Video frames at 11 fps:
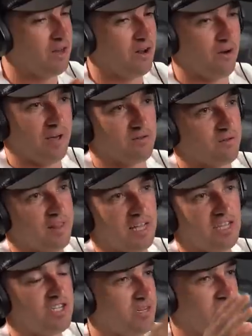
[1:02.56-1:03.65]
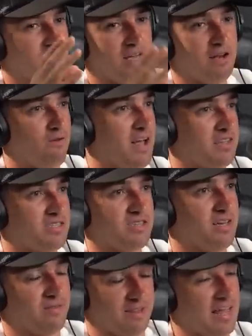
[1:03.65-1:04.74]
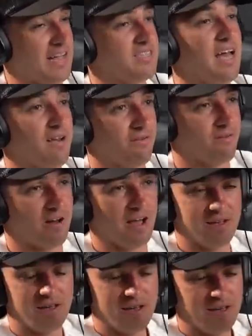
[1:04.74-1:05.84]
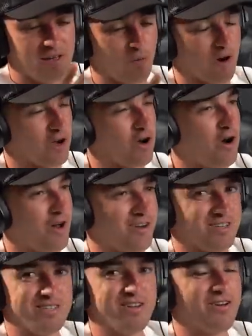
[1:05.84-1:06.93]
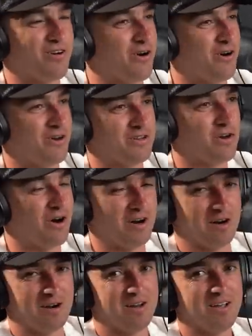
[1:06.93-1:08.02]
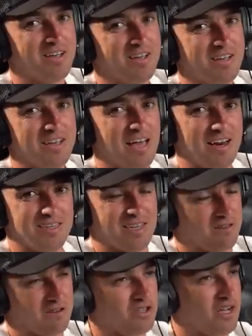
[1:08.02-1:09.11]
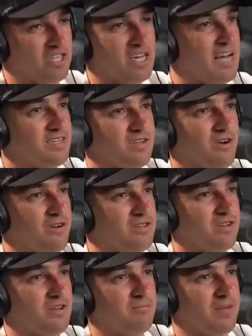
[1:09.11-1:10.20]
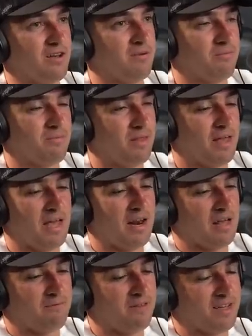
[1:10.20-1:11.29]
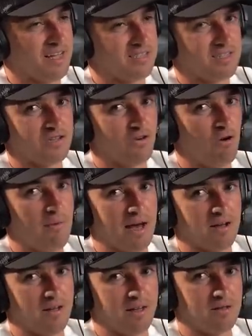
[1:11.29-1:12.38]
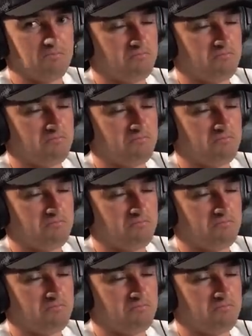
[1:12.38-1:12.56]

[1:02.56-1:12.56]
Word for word: know, his religion and wrestling. Like, that's it, right? Where Conor's, you know, Conor's Conor. And he's like, there's not a chance Conor's going to beat him. Yeah. And I feel like that's like Tomac. Like,